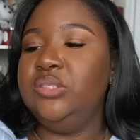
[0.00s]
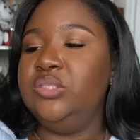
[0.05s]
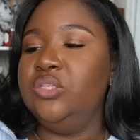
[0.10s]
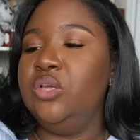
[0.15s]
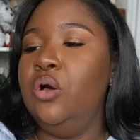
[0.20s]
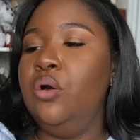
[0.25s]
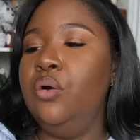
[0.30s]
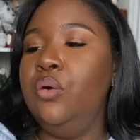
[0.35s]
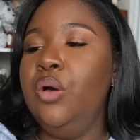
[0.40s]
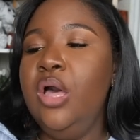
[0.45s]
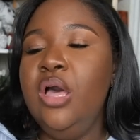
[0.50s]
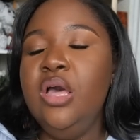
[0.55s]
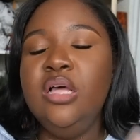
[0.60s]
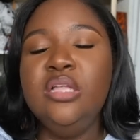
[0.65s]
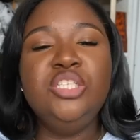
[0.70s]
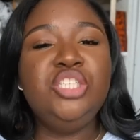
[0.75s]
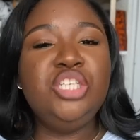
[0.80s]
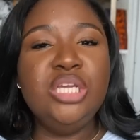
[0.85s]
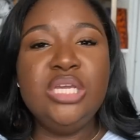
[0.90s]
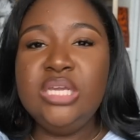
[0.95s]
So
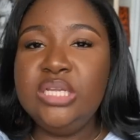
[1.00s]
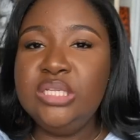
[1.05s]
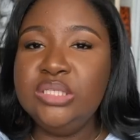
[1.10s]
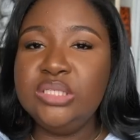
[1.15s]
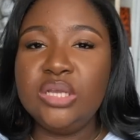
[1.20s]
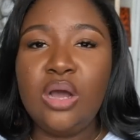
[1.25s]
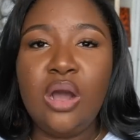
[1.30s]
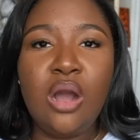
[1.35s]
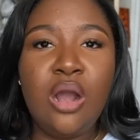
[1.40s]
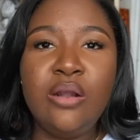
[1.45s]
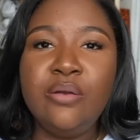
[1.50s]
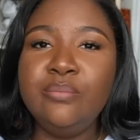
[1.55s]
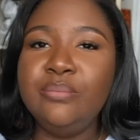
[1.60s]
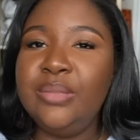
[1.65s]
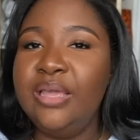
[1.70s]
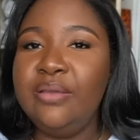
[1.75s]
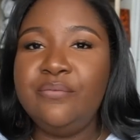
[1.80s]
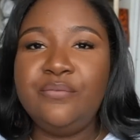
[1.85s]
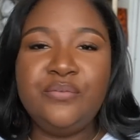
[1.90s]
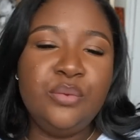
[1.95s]
jeans are
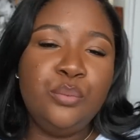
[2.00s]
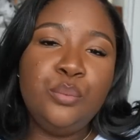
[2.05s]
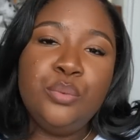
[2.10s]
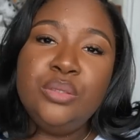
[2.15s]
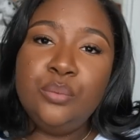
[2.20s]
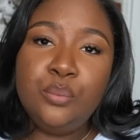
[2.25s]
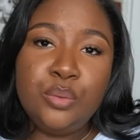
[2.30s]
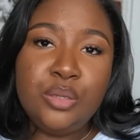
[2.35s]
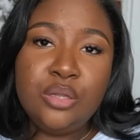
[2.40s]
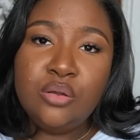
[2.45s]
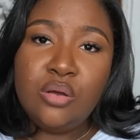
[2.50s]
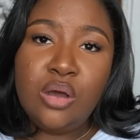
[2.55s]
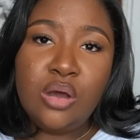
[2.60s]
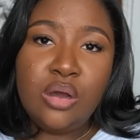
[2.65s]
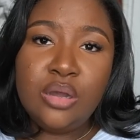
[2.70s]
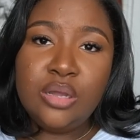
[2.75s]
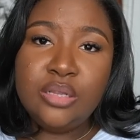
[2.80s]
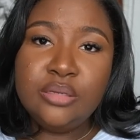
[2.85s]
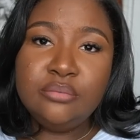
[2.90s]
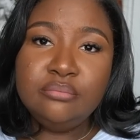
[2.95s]
like fit really well
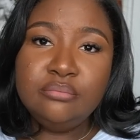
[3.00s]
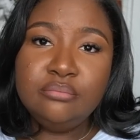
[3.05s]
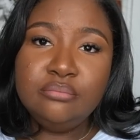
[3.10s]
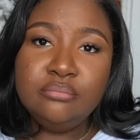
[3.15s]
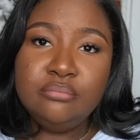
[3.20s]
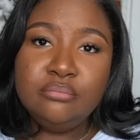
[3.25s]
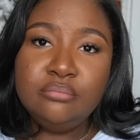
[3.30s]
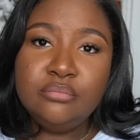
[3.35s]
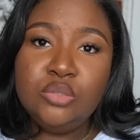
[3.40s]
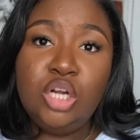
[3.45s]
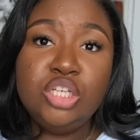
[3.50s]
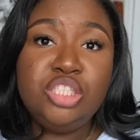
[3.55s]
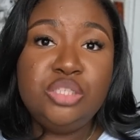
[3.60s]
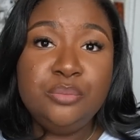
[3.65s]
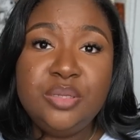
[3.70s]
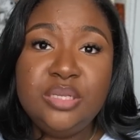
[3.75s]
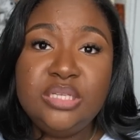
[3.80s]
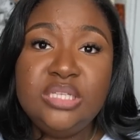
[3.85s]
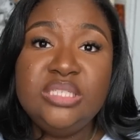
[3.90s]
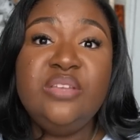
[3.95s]
on larger
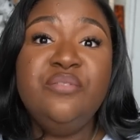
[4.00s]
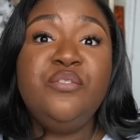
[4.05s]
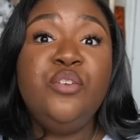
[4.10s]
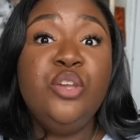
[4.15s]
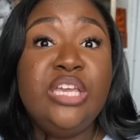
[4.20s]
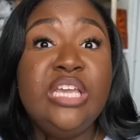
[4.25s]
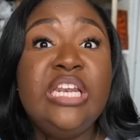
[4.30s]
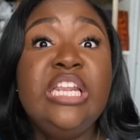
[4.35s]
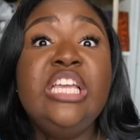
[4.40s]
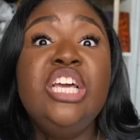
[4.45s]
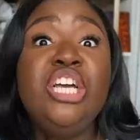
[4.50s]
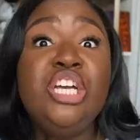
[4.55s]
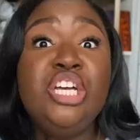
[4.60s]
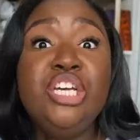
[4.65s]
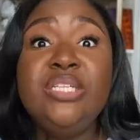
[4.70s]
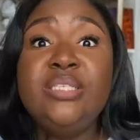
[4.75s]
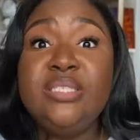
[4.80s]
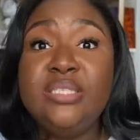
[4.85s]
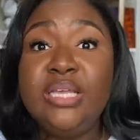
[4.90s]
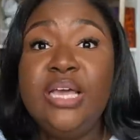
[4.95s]
bellies if you're getting a
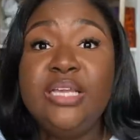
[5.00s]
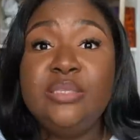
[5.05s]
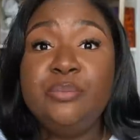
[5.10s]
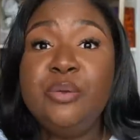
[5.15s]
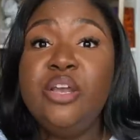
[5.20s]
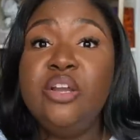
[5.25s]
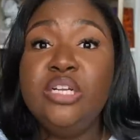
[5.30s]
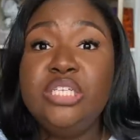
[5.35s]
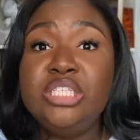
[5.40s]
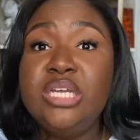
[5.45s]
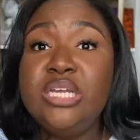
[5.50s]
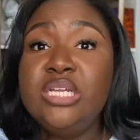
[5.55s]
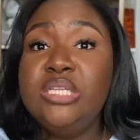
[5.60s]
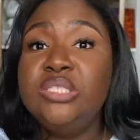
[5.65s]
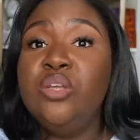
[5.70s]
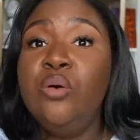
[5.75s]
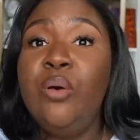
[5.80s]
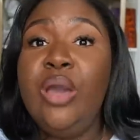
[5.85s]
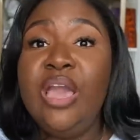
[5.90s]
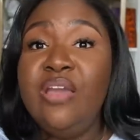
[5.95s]
good size pair of jeans.
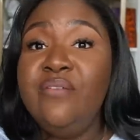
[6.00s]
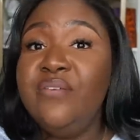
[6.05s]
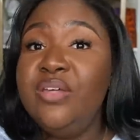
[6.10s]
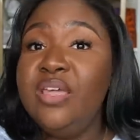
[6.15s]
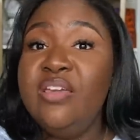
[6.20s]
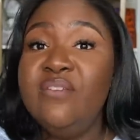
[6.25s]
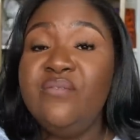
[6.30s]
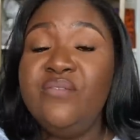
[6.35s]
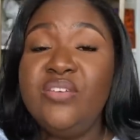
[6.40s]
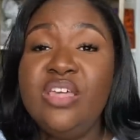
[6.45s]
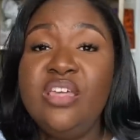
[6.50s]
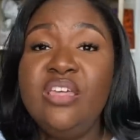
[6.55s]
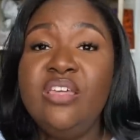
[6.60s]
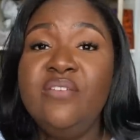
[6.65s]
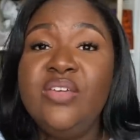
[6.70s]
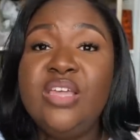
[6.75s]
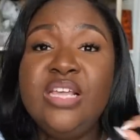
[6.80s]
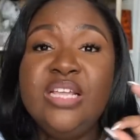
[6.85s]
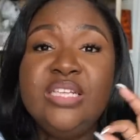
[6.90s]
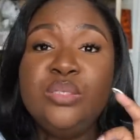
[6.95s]
So Ava and
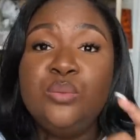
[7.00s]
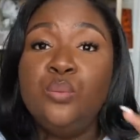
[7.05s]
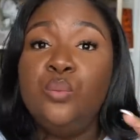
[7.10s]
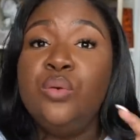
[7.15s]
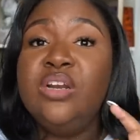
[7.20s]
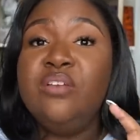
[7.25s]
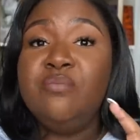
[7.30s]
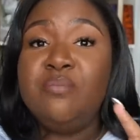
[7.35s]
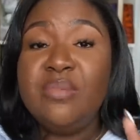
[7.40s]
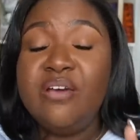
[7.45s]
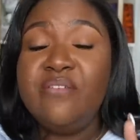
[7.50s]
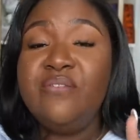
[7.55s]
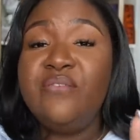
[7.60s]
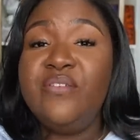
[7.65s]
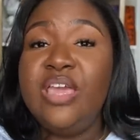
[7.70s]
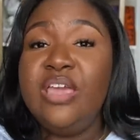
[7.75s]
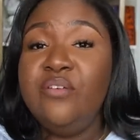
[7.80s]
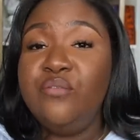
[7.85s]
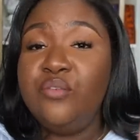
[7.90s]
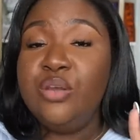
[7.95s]
Viv is one of my
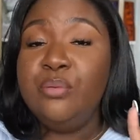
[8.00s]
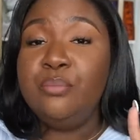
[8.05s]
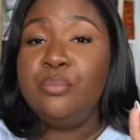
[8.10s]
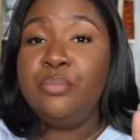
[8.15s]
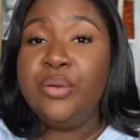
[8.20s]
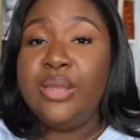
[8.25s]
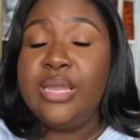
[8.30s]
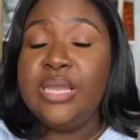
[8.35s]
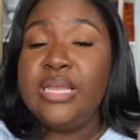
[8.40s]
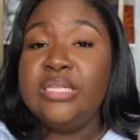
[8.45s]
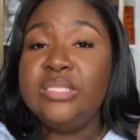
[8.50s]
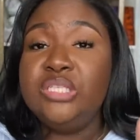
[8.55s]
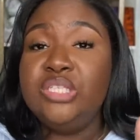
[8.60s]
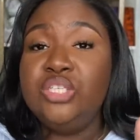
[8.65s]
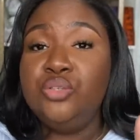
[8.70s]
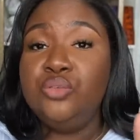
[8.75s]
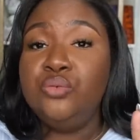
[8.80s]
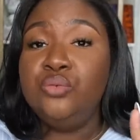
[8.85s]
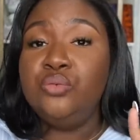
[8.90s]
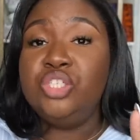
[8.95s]
favorite brands
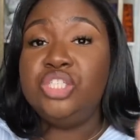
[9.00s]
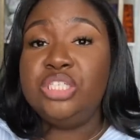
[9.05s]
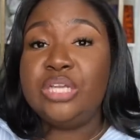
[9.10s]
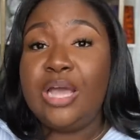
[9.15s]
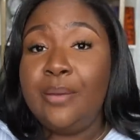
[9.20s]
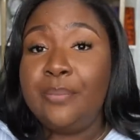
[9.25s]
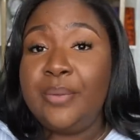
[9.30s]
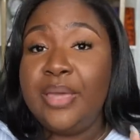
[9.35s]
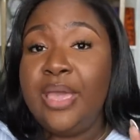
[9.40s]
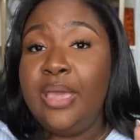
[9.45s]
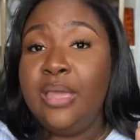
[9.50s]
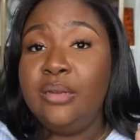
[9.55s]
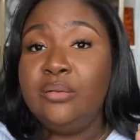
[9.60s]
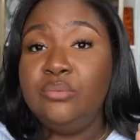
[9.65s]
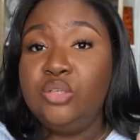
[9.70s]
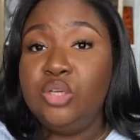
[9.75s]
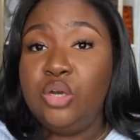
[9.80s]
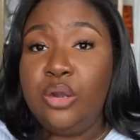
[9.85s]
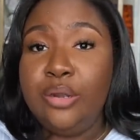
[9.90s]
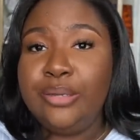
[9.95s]
to shop
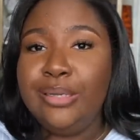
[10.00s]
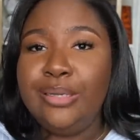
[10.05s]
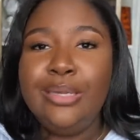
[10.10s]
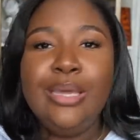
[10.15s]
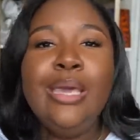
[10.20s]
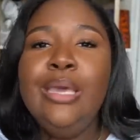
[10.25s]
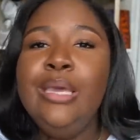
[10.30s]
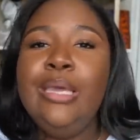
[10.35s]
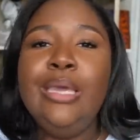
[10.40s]
at Target.